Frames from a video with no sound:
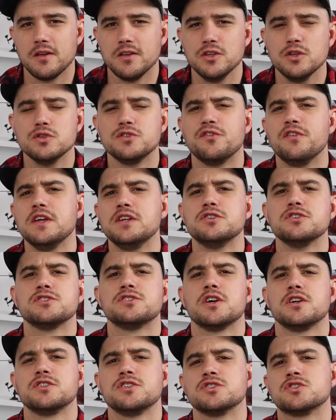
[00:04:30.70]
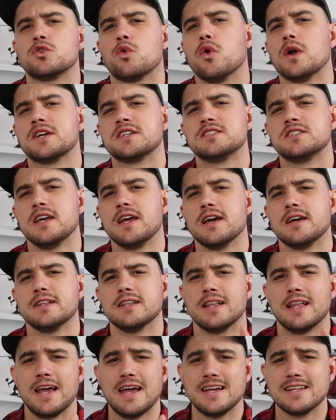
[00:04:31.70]
Use features such as
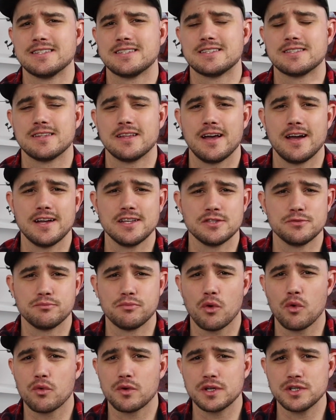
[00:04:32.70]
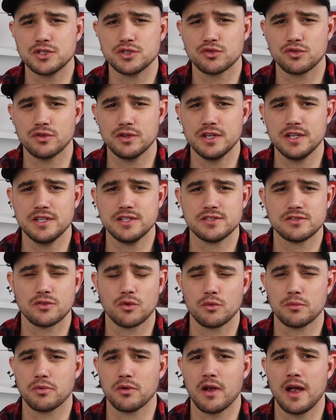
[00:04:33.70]
quicksand, landslides, broken trees,
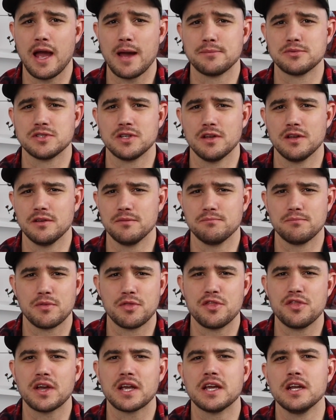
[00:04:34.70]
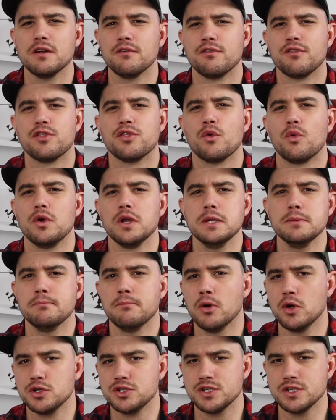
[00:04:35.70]
or perhaps a thicket of thorny
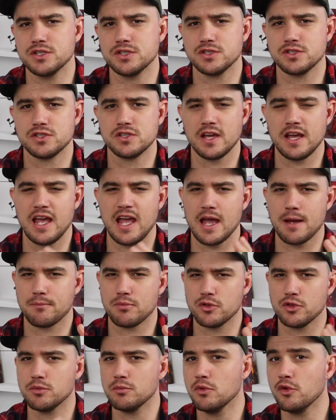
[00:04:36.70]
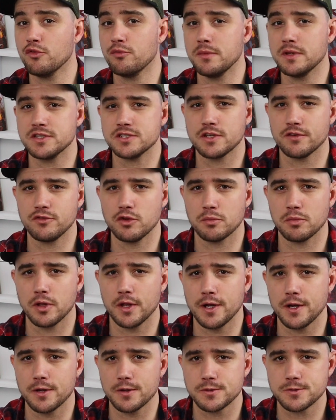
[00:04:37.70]
bushes to hamper the movements of your
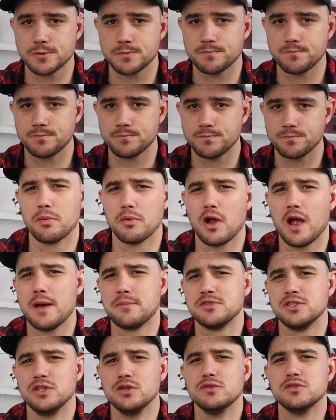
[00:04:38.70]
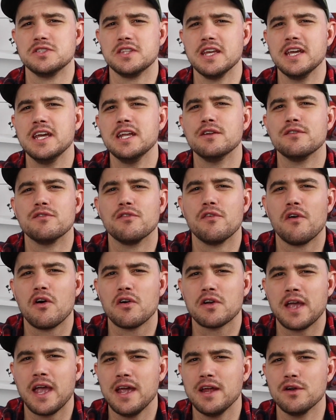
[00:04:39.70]
players. Or perhaps use the heat of the
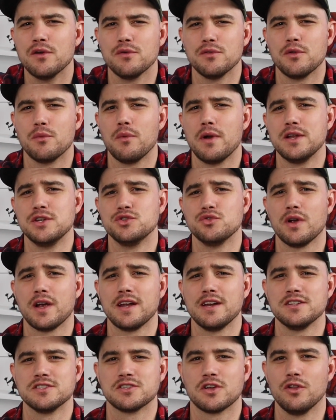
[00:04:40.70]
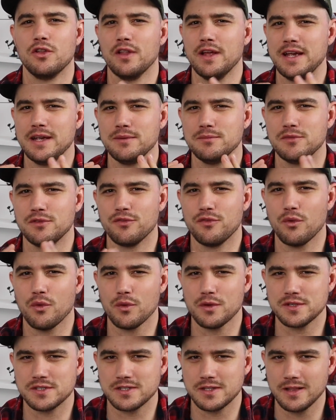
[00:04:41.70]
volcano the Red Dragon has claimed
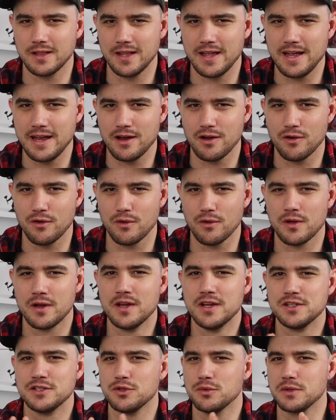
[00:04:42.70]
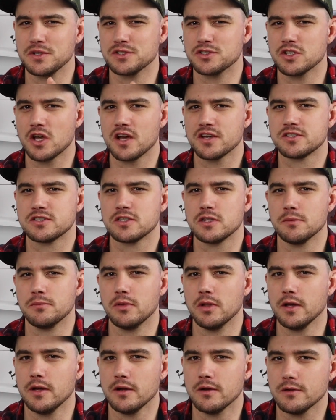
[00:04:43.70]
for its lair to exhaust the
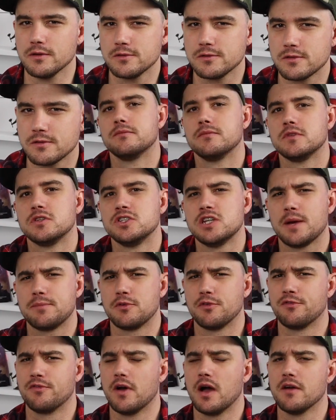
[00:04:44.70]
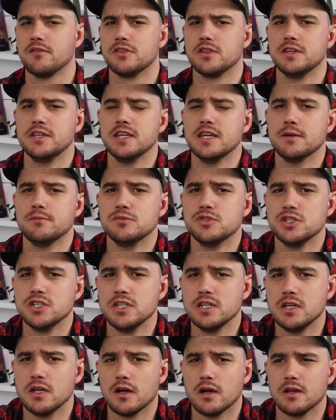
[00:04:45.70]
players. Chapter 5 in the
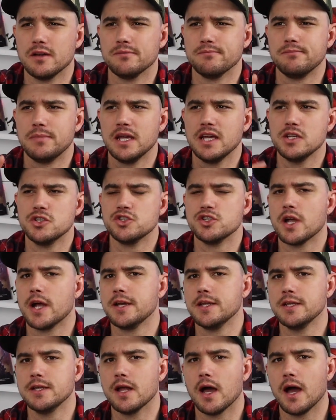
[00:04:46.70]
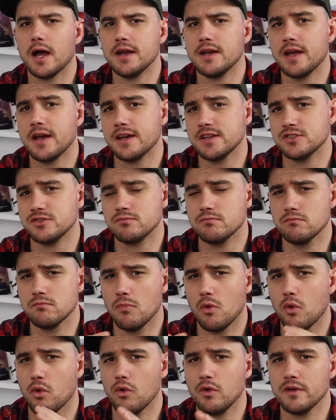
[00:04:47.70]
DMG on page 99 has
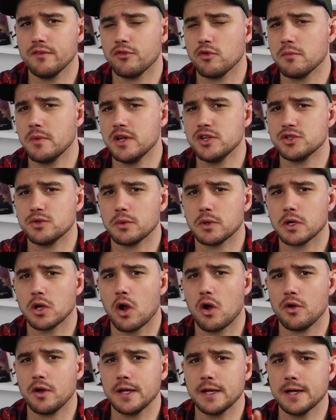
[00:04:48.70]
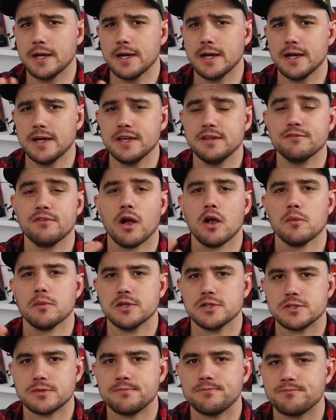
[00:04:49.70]
more information regarding
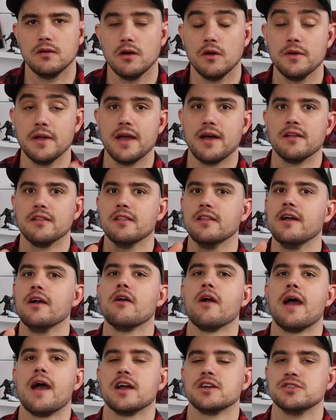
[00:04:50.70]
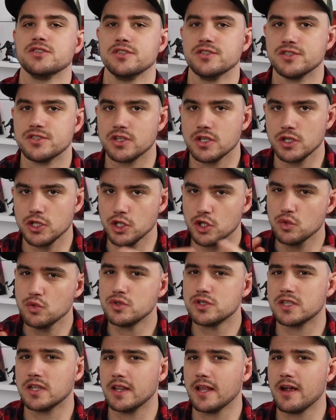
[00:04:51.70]
environments. Oh yeah, lair actions.
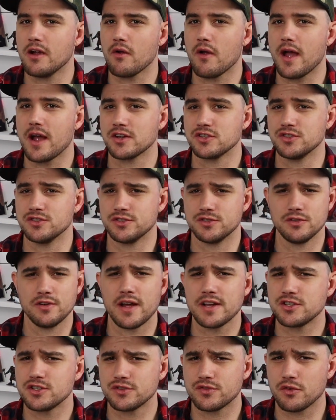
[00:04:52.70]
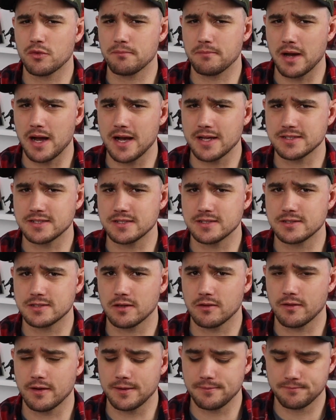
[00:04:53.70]
Use lair actions. They're not just for bosses,
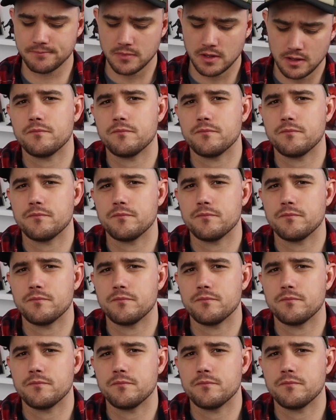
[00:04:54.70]
alright?